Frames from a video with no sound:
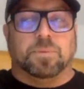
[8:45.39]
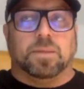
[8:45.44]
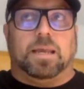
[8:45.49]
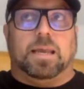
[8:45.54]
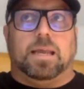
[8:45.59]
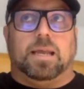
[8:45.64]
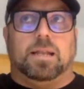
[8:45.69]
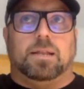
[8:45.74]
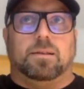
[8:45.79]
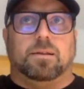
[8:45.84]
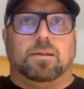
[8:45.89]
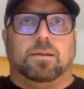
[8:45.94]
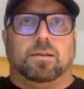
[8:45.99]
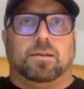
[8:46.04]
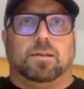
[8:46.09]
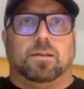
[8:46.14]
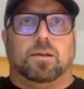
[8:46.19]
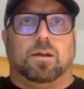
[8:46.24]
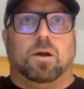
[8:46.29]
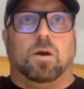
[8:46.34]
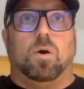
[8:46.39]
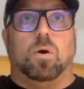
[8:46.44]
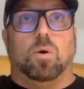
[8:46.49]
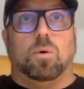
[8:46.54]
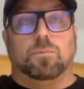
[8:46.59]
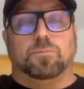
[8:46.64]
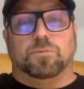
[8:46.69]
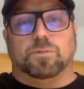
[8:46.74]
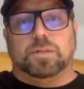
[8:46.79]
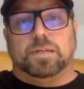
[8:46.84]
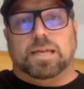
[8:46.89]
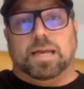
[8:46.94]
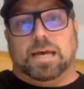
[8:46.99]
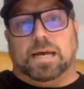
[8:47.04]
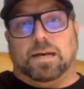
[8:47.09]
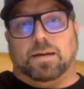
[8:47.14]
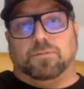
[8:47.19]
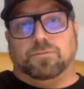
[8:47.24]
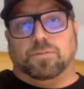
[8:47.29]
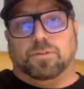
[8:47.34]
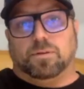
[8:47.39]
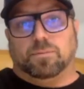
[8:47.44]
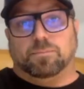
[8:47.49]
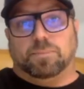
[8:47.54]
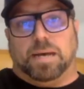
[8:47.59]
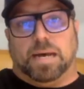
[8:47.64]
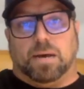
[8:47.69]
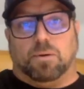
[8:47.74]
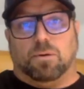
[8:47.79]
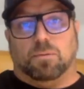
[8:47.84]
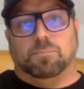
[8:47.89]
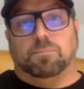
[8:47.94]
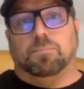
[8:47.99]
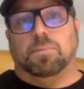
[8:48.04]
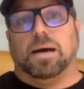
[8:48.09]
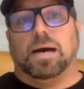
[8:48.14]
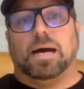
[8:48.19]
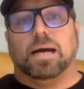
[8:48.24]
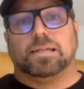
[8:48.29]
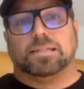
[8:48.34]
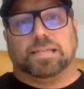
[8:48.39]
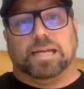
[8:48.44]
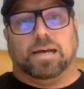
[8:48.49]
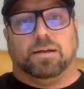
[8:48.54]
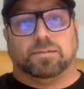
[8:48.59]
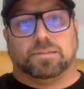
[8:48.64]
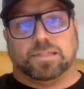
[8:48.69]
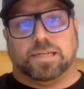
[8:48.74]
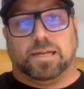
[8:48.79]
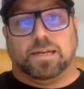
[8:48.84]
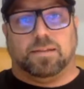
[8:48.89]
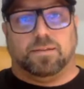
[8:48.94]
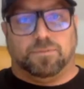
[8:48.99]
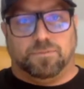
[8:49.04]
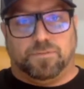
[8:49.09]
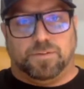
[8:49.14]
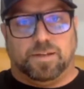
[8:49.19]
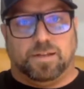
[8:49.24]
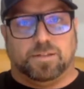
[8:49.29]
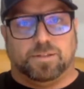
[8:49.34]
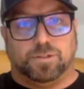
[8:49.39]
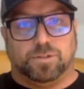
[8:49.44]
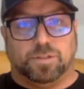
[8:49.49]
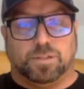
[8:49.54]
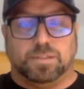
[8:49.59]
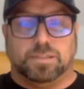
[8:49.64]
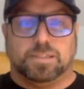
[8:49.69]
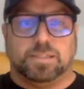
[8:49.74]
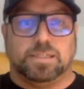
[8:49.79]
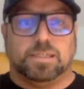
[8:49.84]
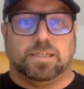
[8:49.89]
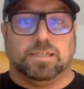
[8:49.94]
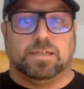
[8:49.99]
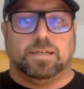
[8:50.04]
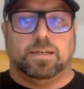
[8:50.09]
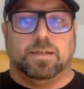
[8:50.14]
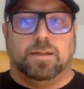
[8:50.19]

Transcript: and hopefully have the power box outside of the fence, you can see it,